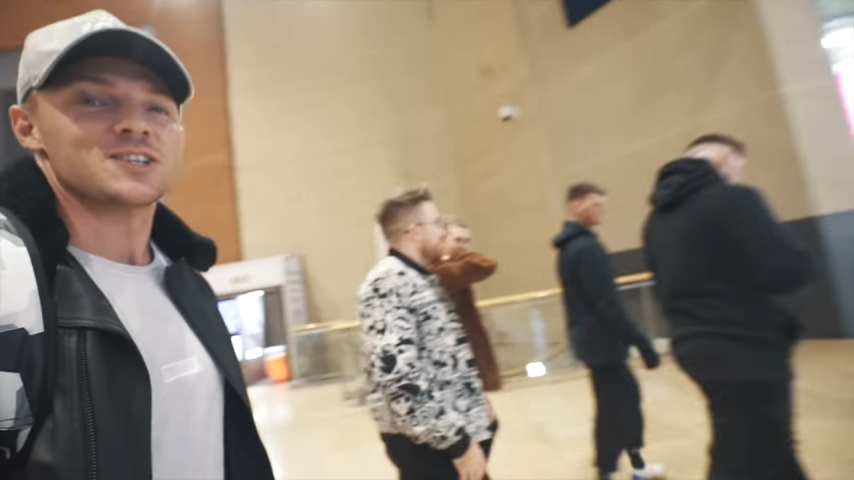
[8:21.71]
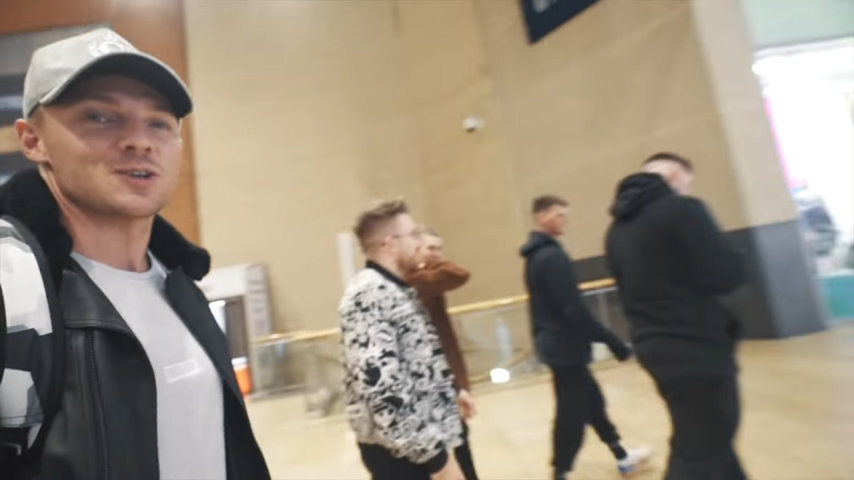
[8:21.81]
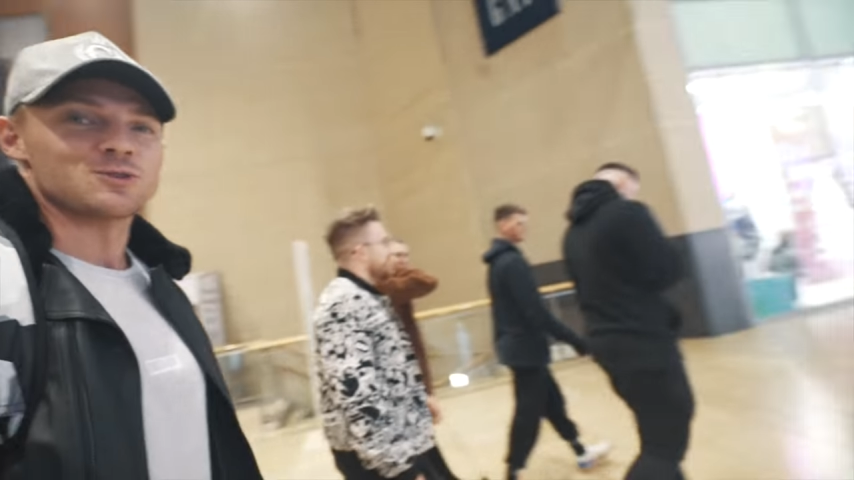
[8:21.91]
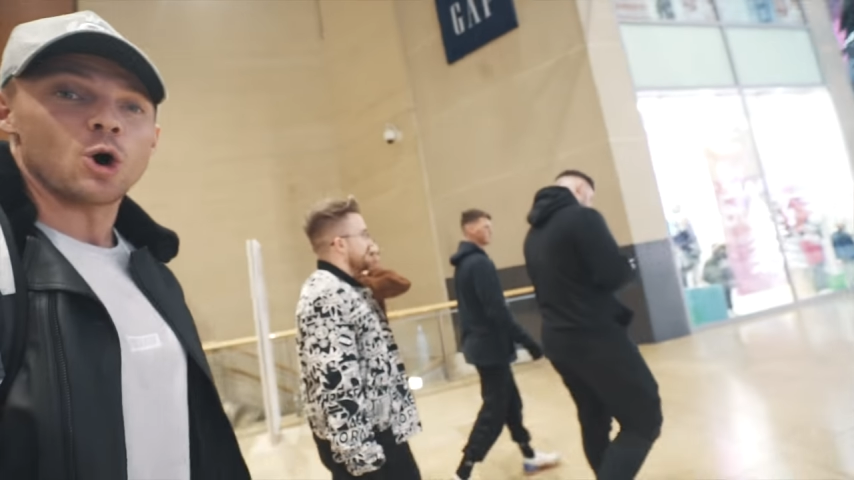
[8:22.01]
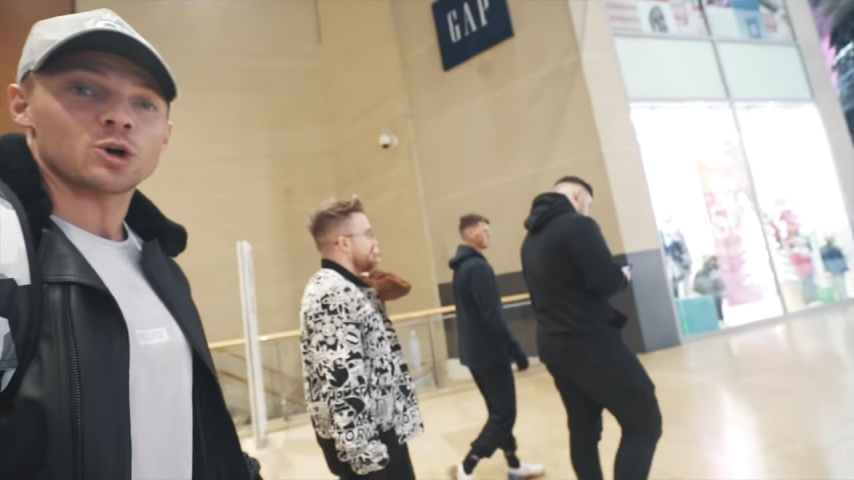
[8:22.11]

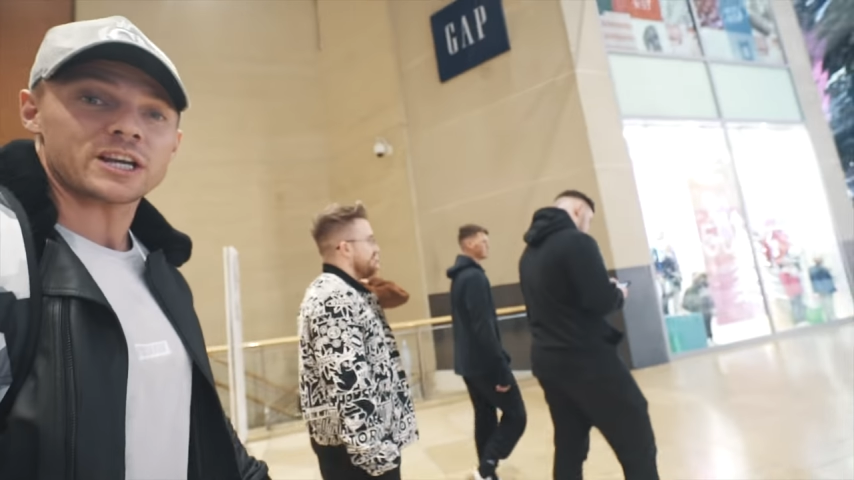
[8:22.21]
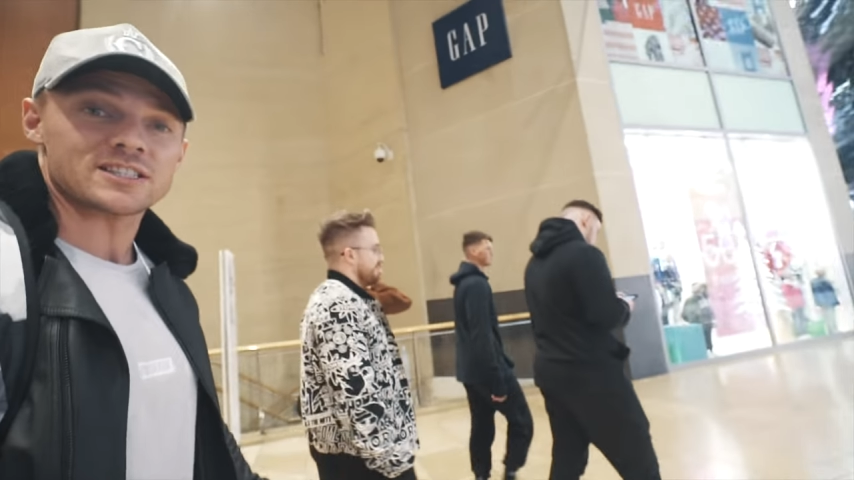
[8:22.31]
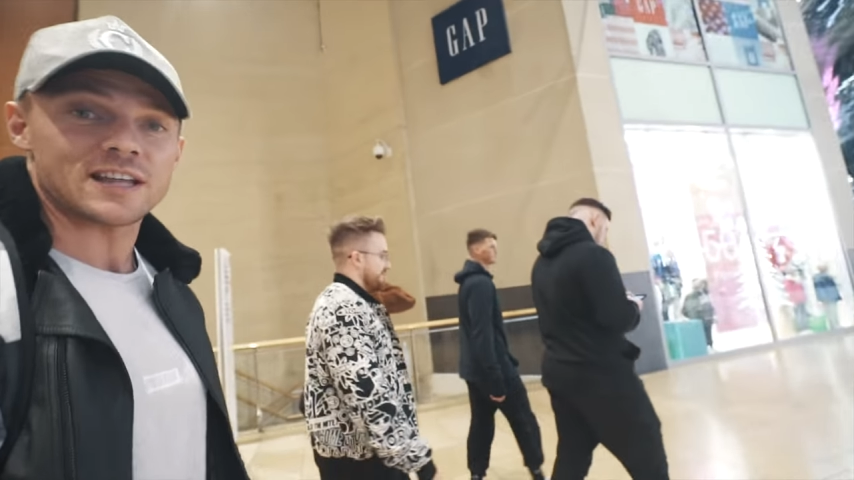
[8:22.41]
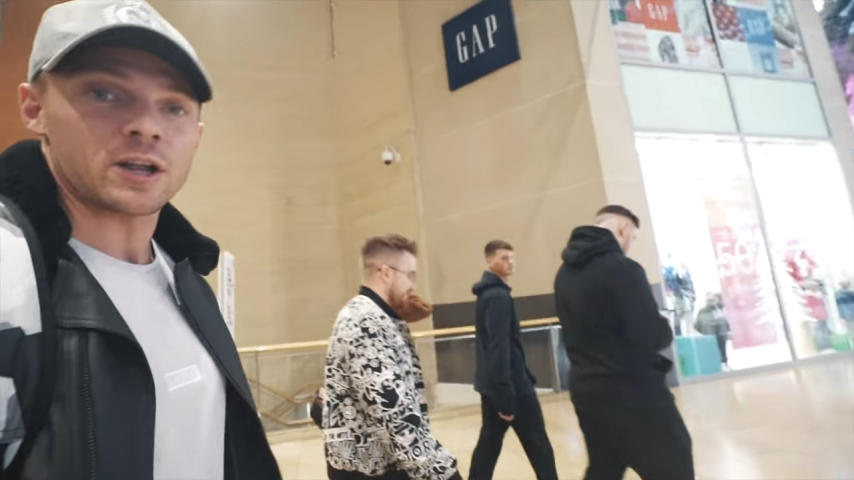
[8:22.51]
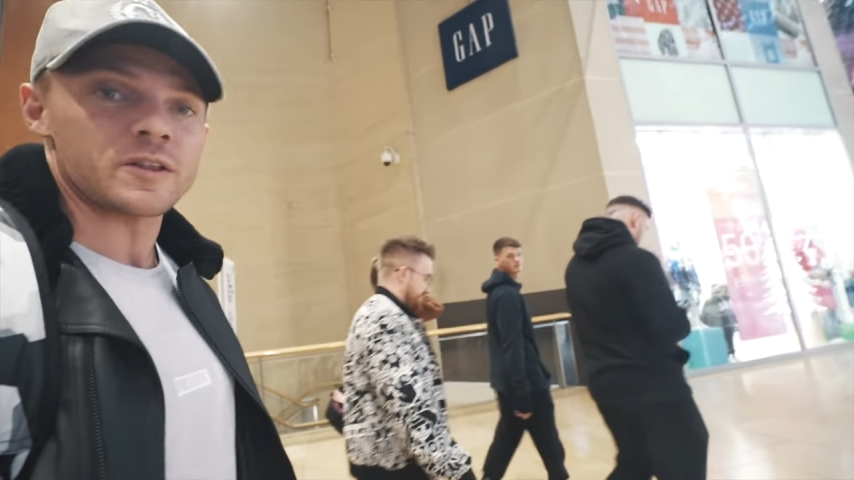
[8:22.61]
So Noel
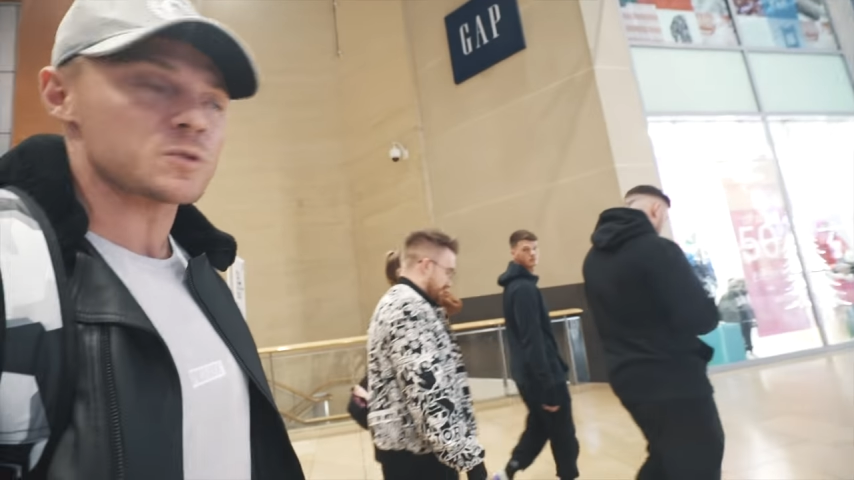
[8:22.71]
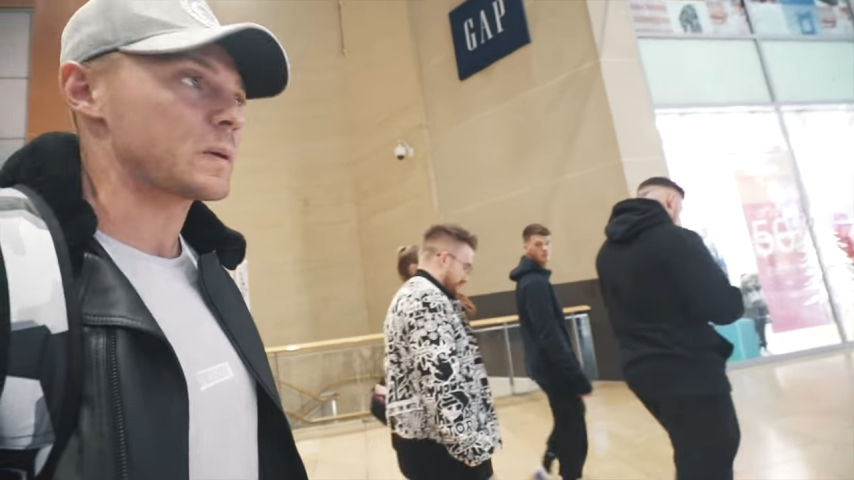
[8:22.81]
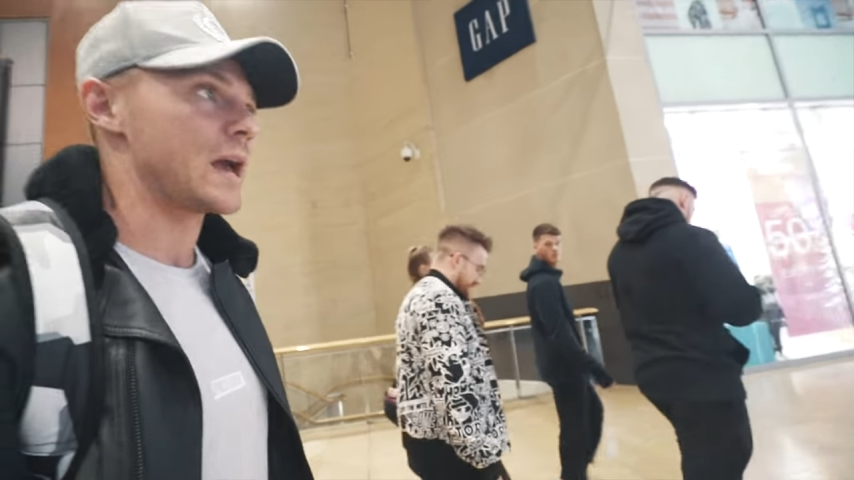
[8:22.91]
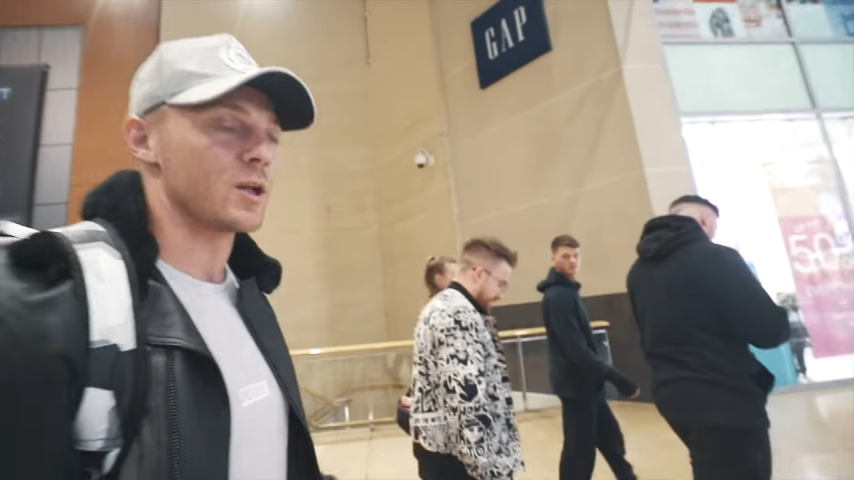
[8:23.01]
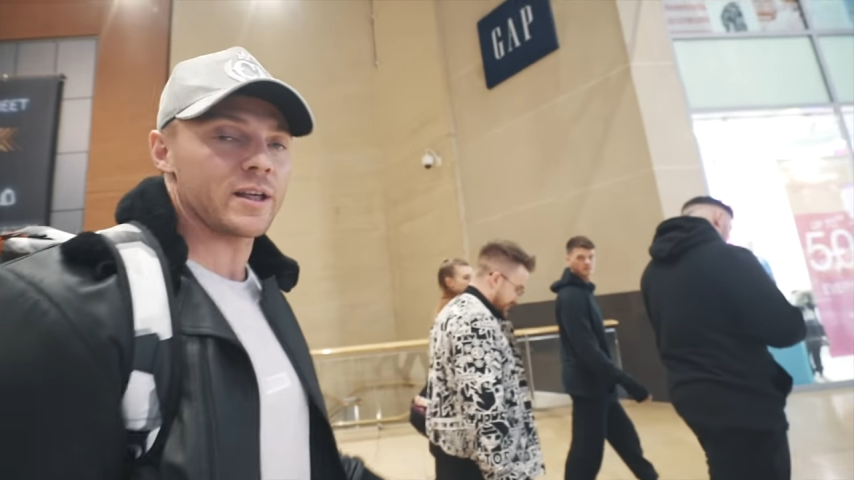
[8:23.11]
gets down on this
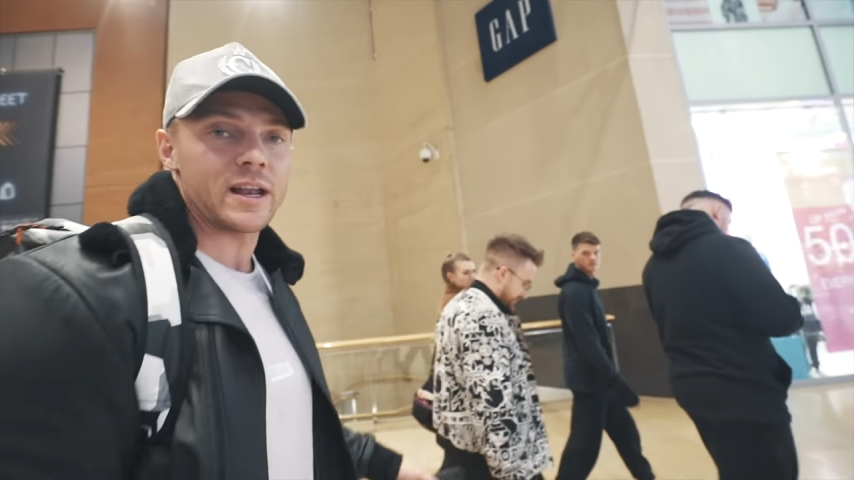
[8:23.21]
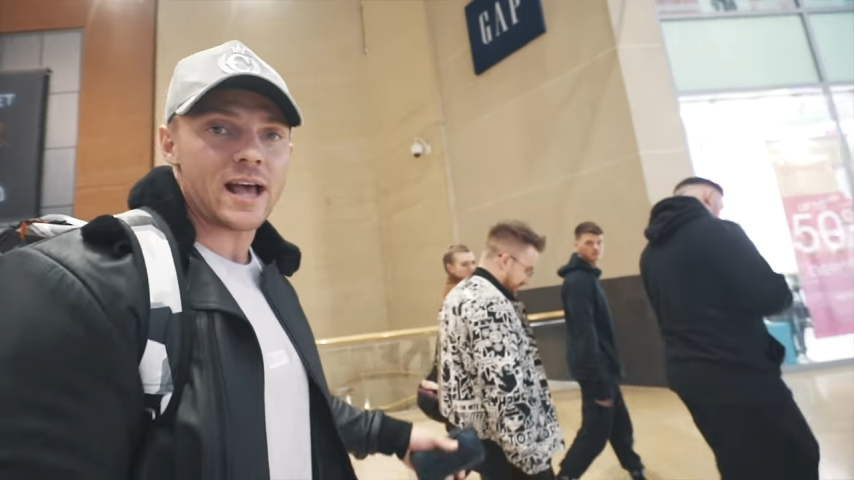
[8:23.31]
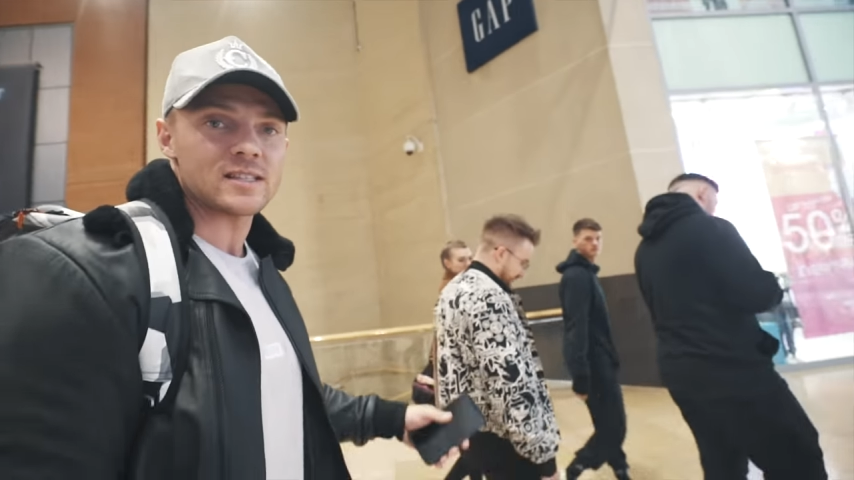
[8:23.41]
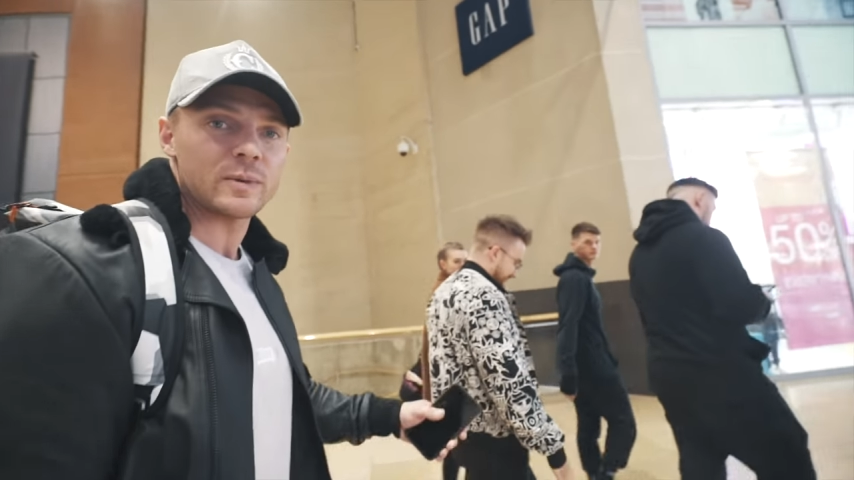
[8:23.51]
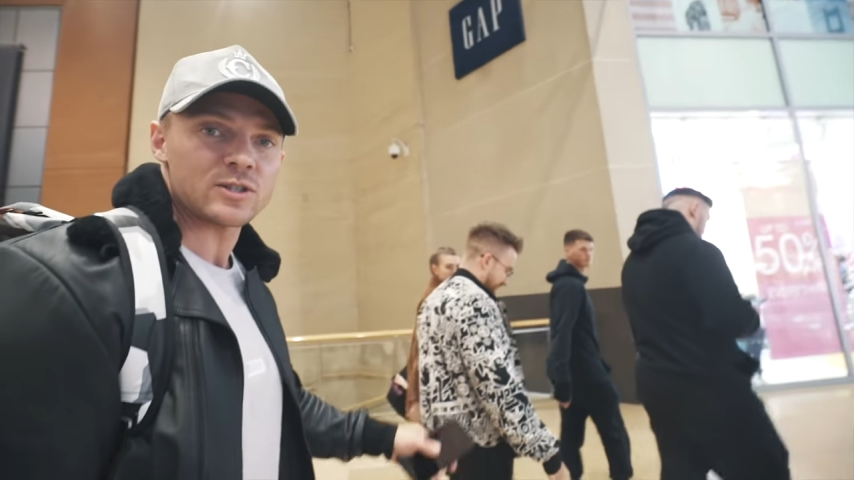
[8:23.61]
piano that
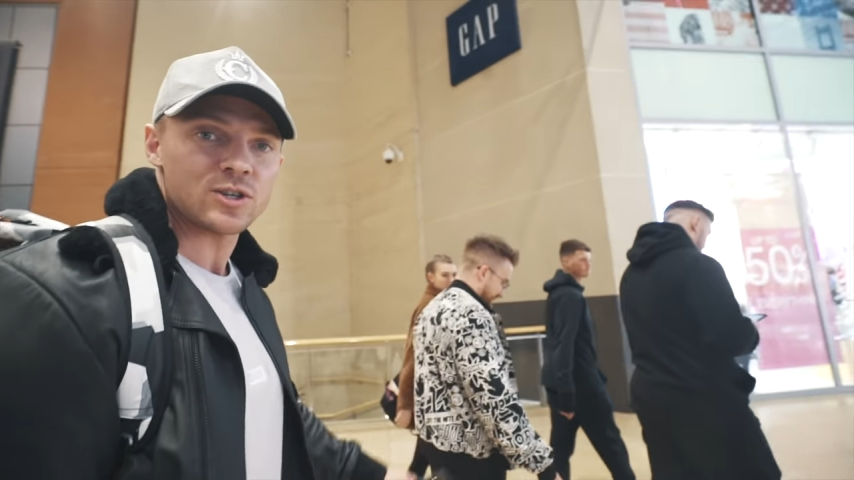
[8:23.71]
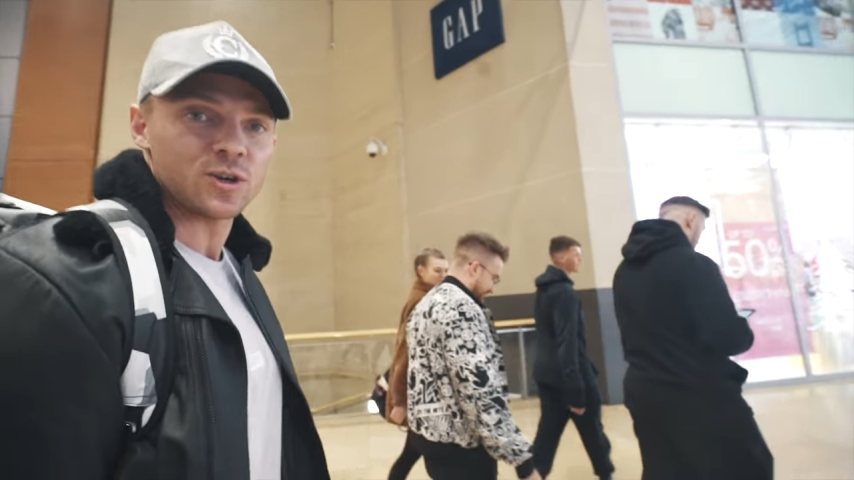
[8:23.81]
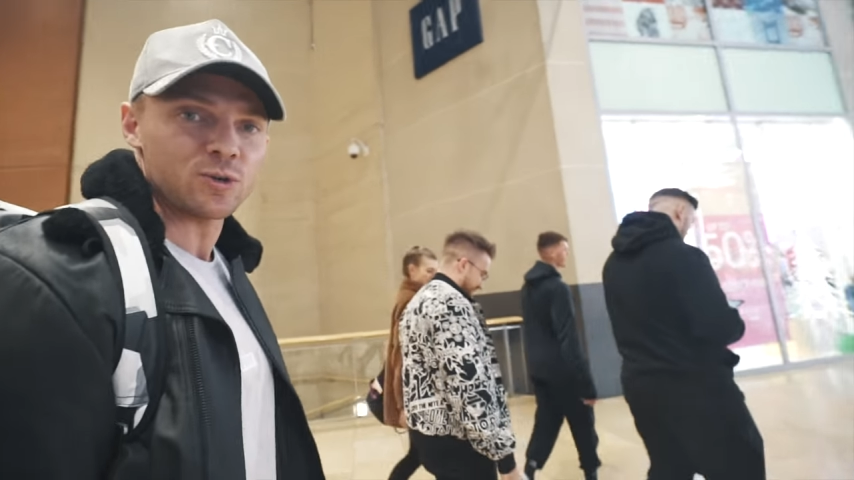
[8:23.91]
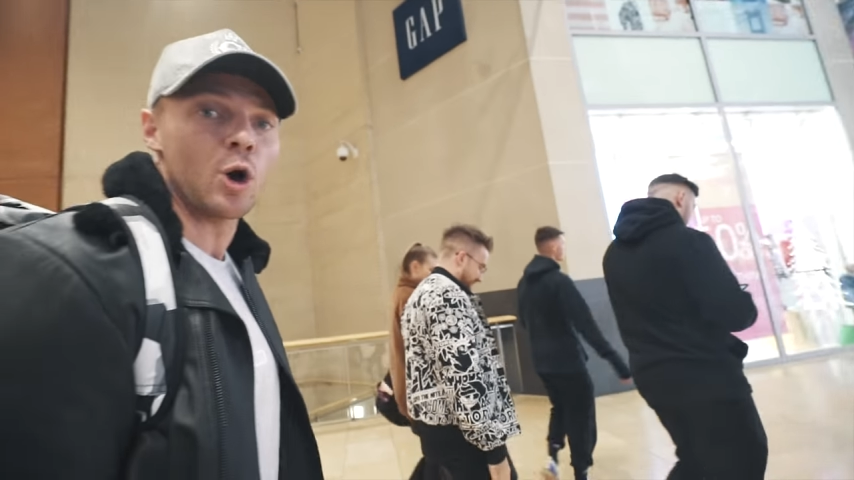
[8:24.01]
hasn't been tuned.